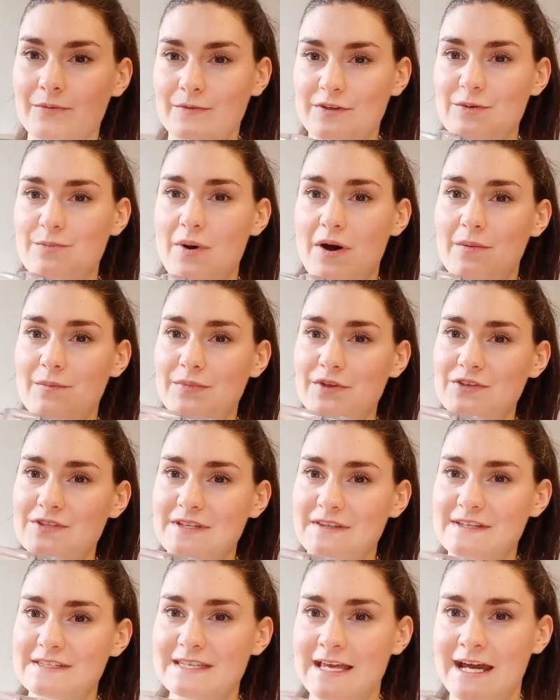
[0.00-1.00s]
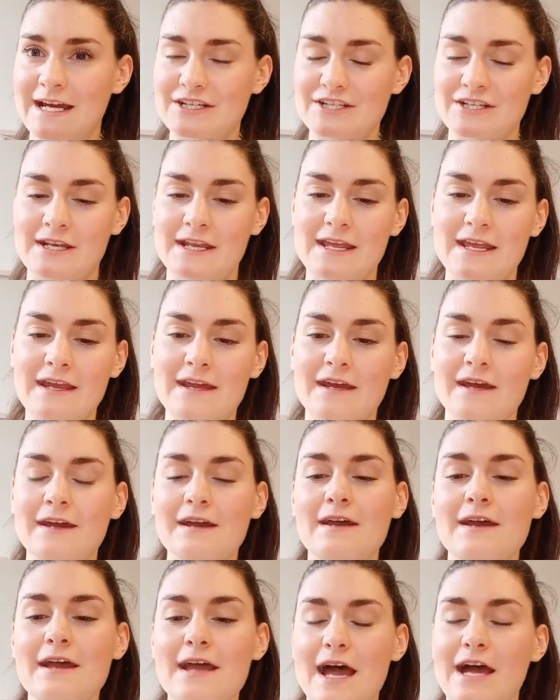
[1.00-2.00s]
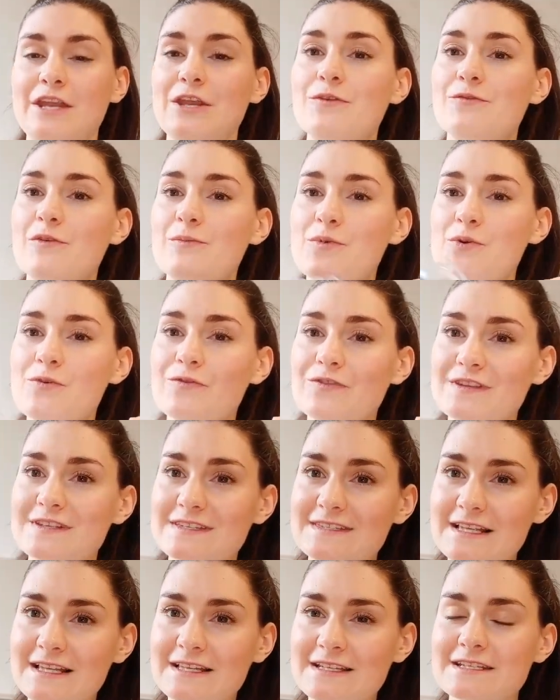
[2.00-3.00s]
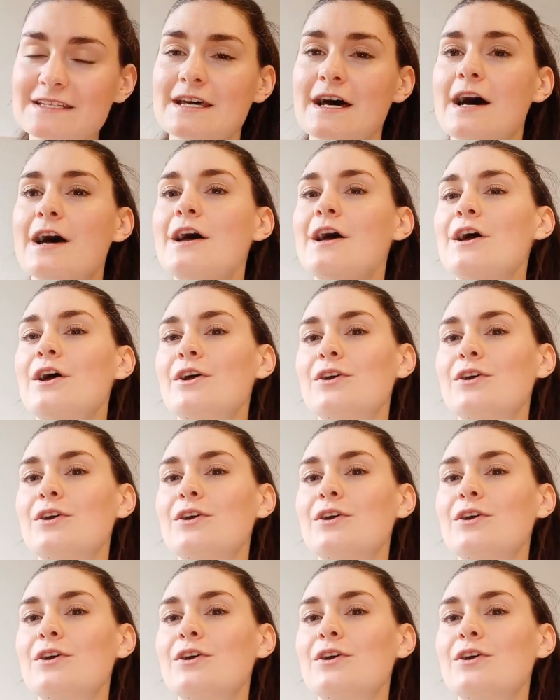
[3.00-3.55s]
you pump using this action here, and you remove the cylinder,